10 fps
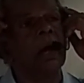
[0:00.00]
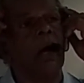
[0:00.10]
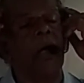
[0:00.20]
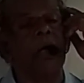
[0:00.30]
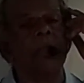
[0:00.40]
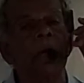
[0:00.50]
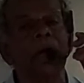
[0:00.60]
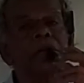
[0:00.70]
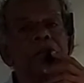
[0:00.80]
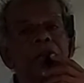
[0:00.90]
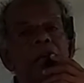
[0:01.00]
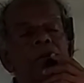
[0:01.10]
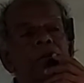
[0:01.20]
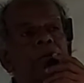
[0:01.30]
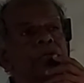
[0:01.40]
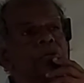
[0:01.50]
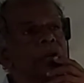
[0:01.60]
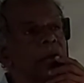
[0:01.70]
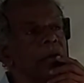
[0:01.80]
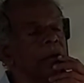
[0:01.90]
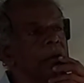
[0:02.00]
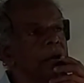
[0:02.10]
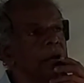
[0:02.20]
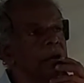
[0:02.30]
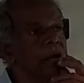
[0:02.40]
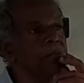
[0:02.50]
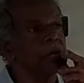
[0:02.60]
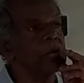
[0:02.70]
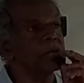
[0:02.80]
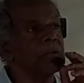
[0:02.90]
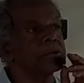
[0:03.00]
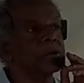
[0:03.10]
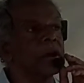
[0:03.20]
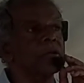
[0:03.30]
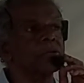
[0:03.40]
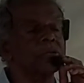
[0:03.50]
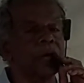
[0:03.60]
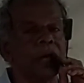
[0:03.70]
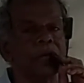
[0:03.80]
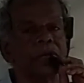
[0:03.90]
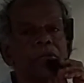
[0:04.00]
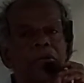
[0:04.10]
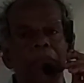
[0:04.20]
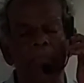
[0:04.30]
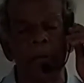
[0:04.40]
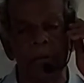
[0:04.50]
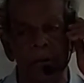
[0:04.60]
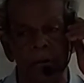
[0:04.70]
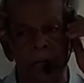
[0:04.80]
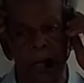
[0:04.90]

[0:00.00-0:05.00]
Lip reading: on my schedule of today. Because my schedule today is not completed.